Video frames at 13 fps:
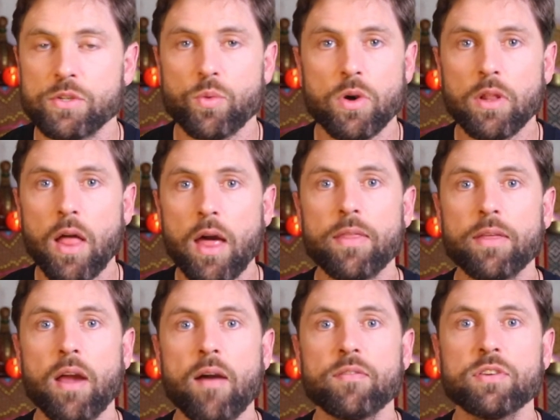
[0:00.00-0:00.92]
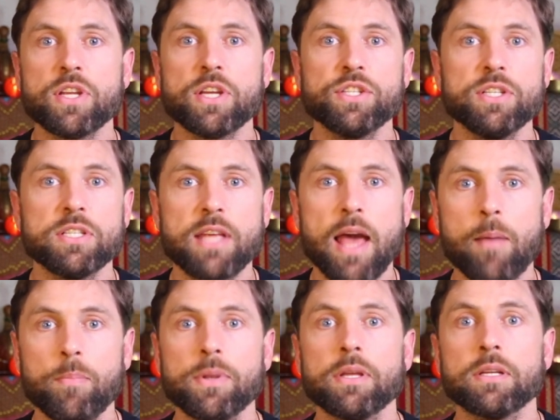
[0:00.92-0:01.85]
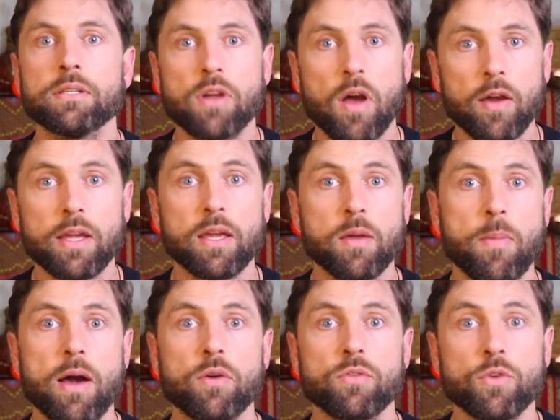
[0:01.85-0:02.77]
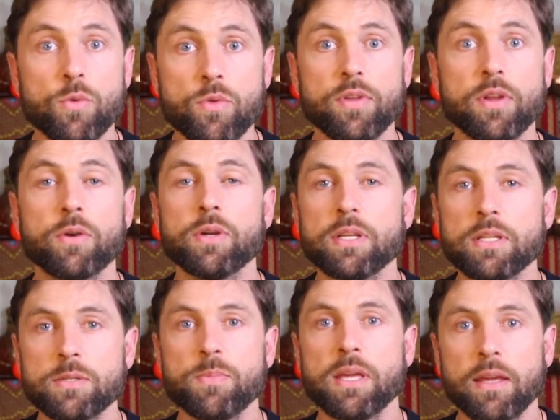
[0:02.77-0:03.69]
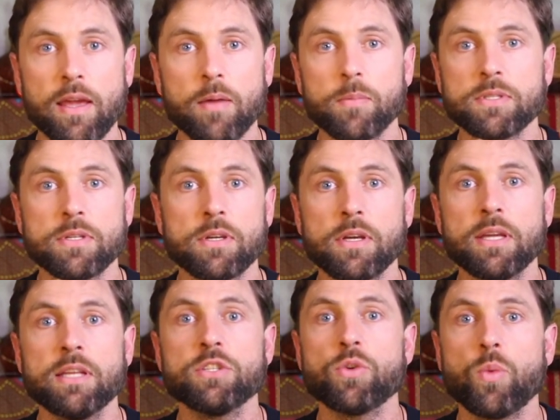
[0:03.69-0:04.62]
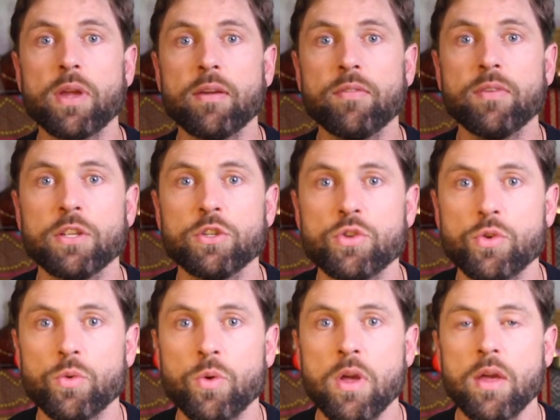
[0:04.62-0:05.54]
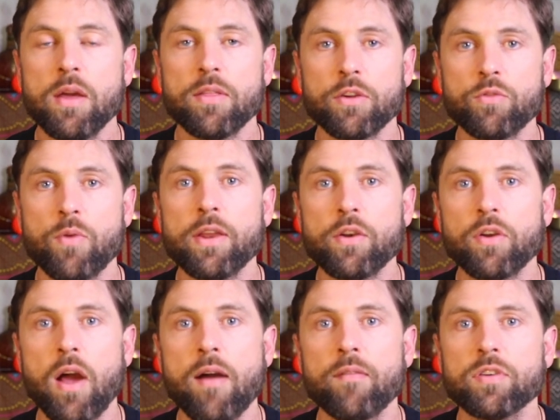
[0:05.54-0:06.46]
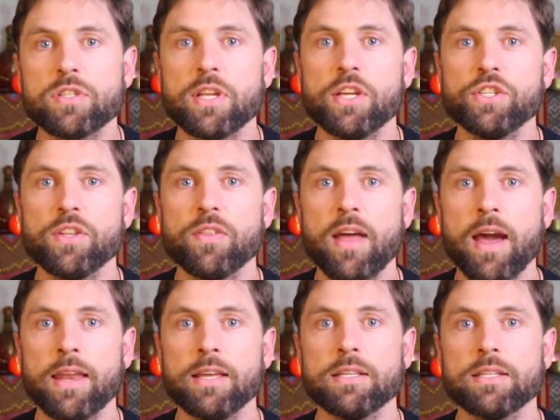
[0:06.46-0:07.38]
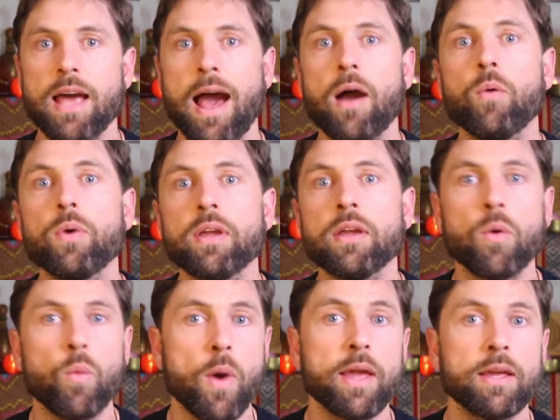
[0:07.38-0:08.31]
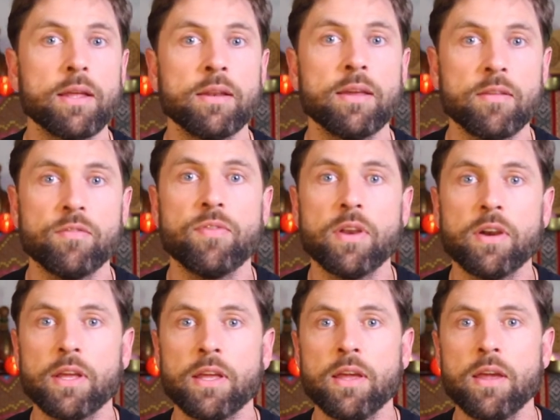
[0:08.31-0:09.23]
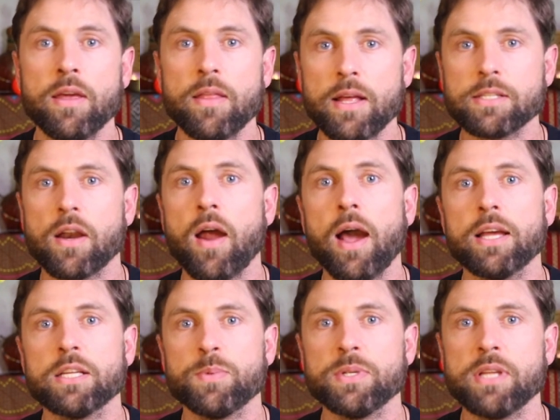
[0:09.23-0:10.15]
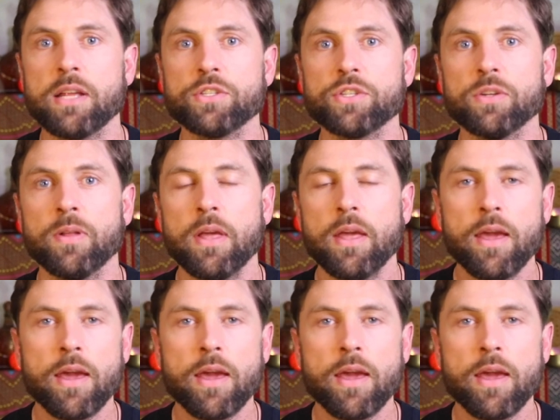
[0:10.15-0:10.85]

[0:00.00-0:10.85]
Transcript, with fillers: That's where a lot of the conversation is happening, talking about new theories, being able to interweave into the greater conversation that is how we awaken infinity. That's our highest potential.